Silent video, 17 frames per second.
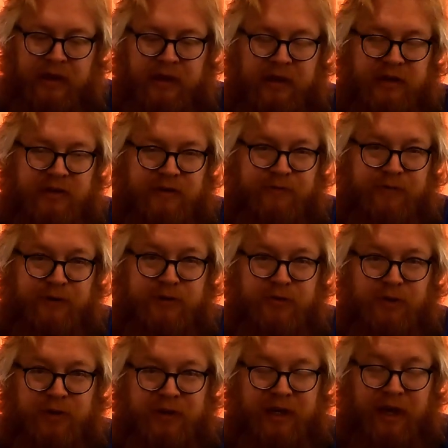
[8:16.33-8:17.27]
is the first
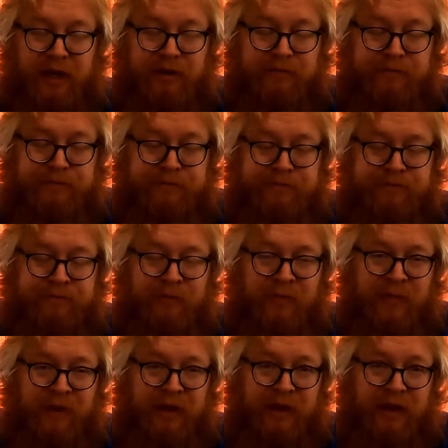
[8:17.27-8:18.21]
one you get.
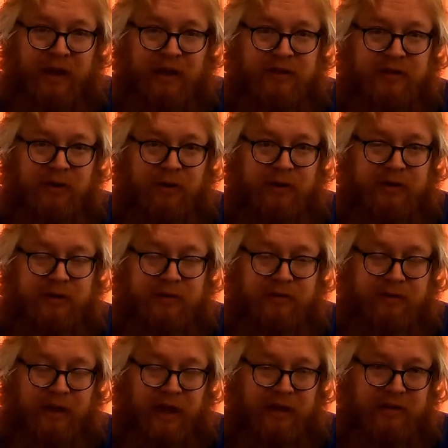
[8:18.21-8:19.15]
And so it
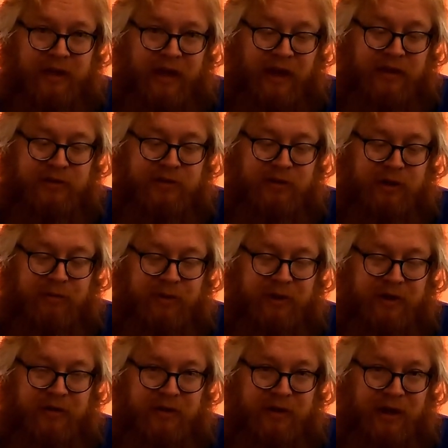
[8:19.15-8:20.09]
has an answer up
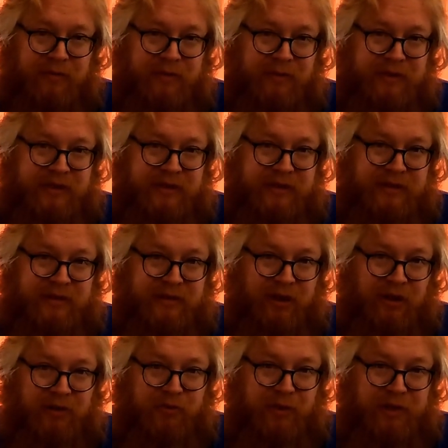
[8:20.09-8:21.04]
here at the top and
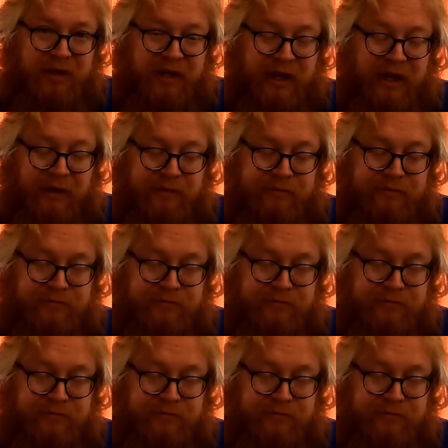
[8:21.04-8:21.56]
tells you what you get.